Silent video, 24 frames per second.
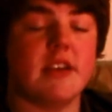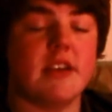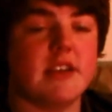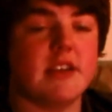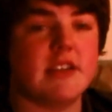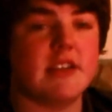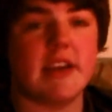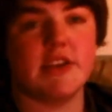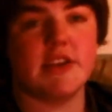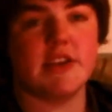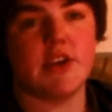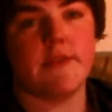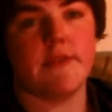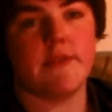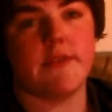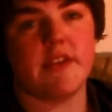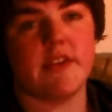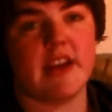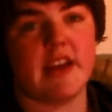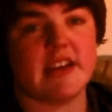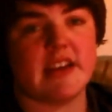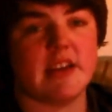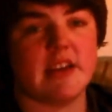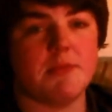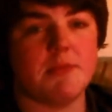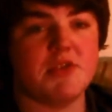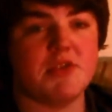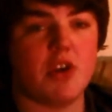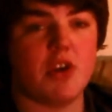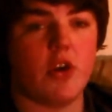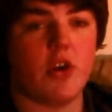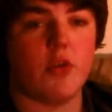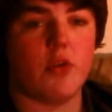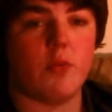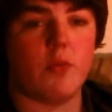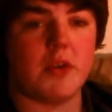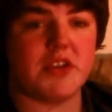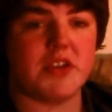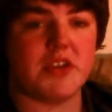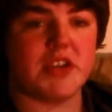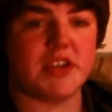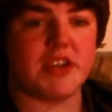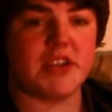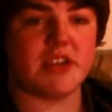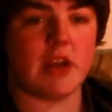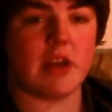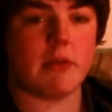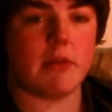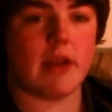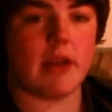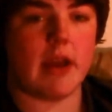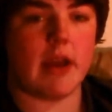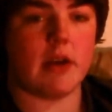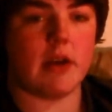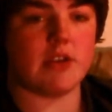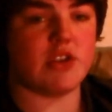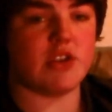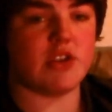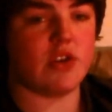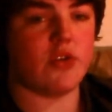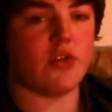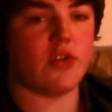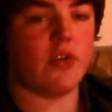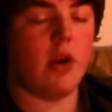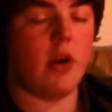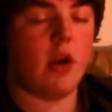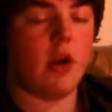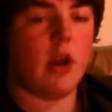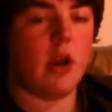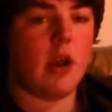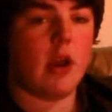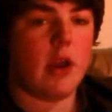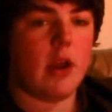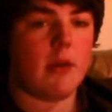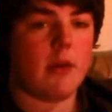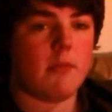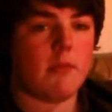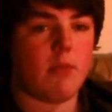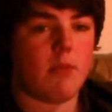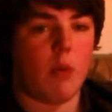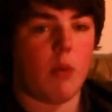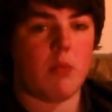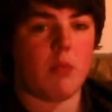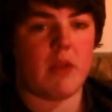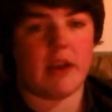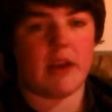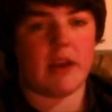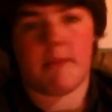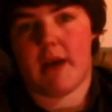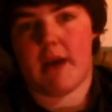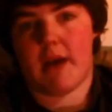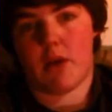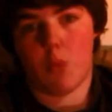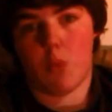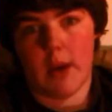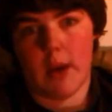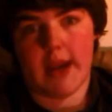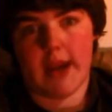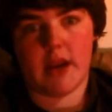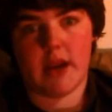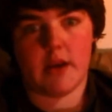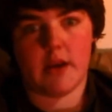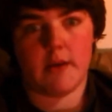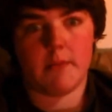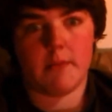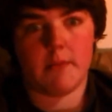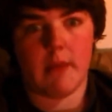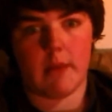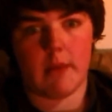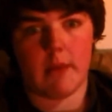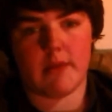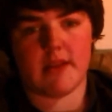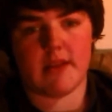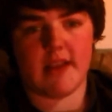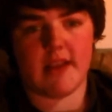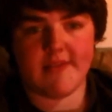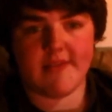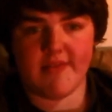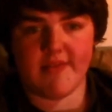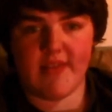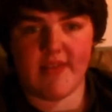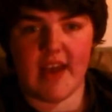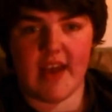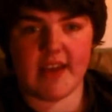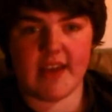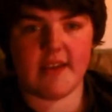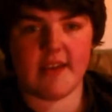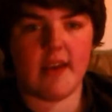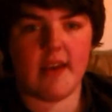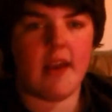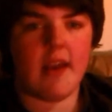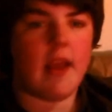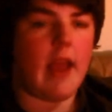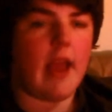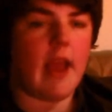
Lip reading: Stay tuned for the next episode, which is coming out soon, probably in about a week, maybe less than that.